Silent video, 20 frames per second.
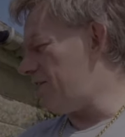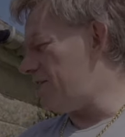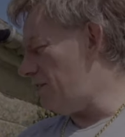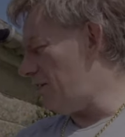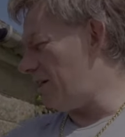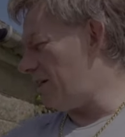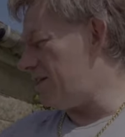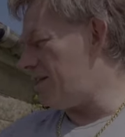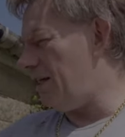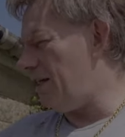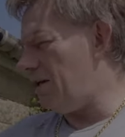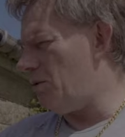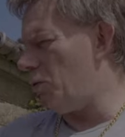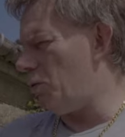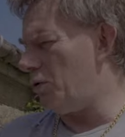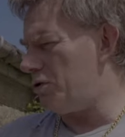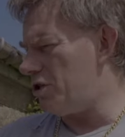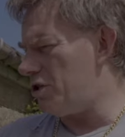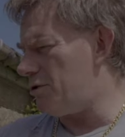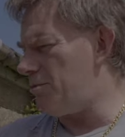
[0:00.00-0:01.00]
so you can see the
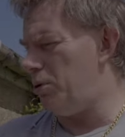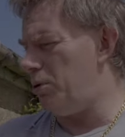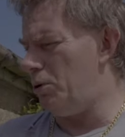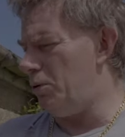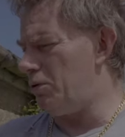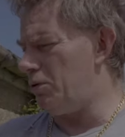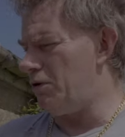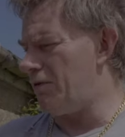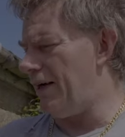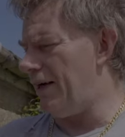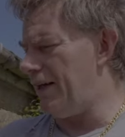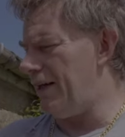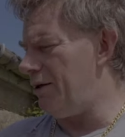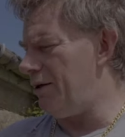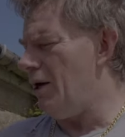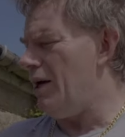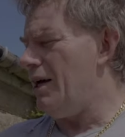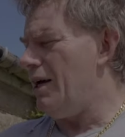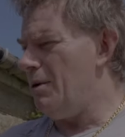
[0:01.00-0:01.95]
water's pooled already